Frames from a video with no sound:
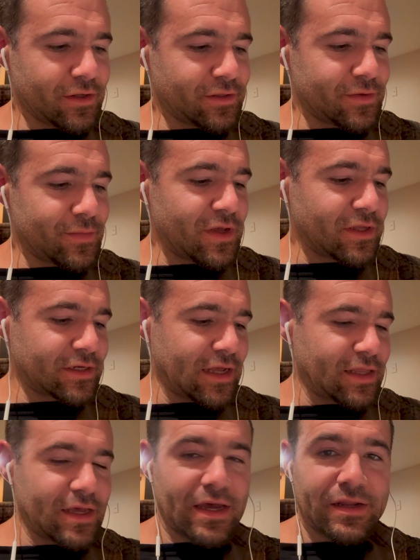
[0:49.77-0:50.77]
To me, it's got
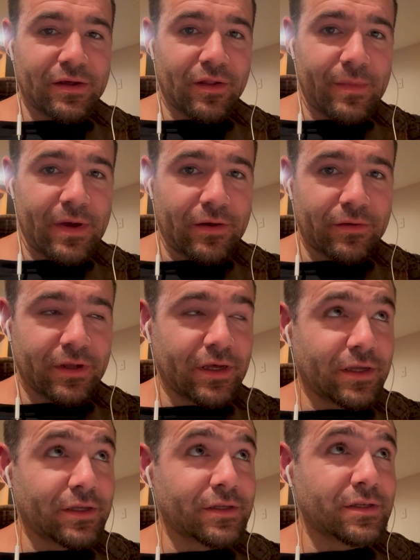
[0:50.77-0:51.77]
the ideal amount
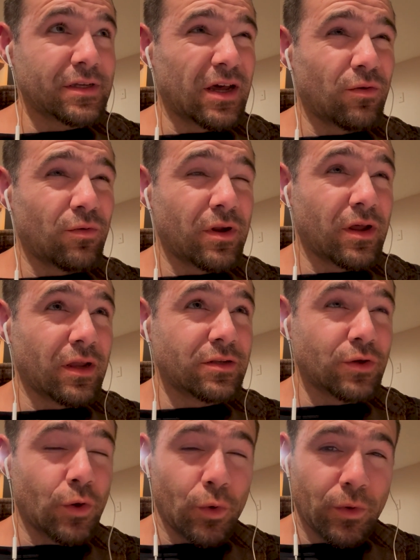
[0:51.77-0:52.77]
because I don't want to
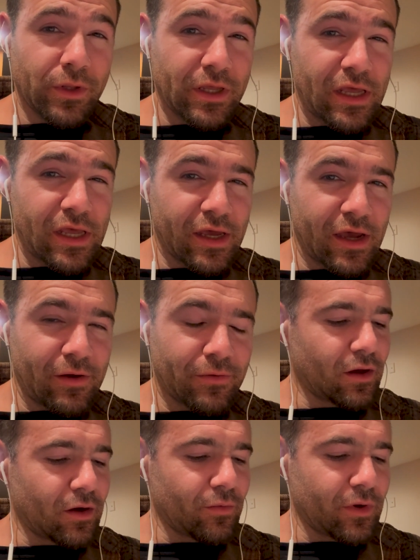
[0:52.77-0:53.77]
totally geek out.
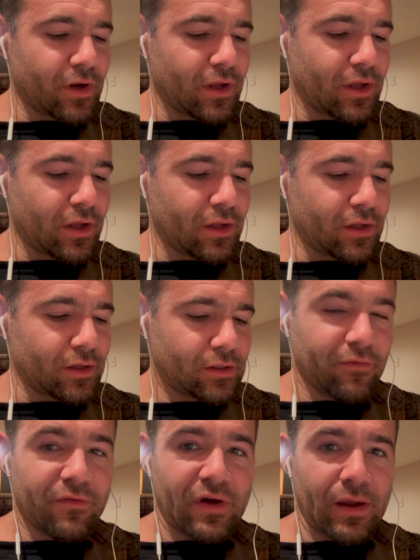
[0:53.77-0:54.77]
I don't want to
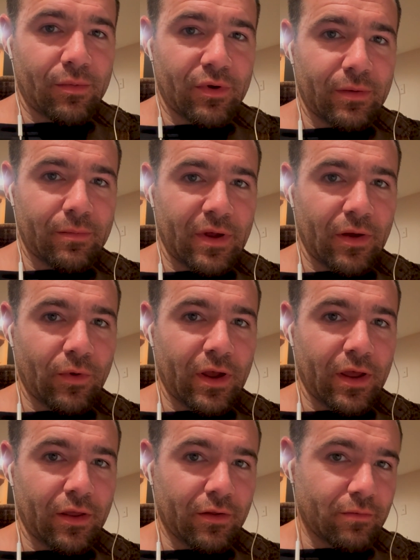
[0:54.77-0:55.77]
vibrate my
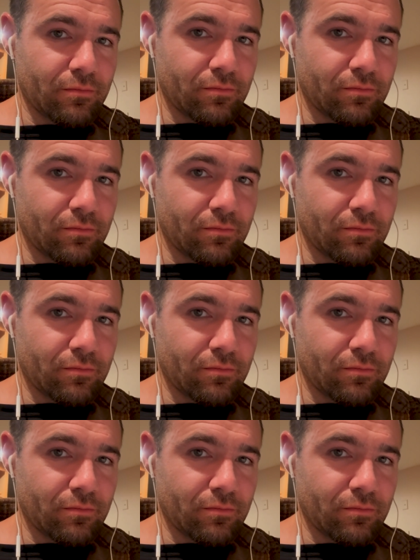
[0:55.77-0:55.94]
way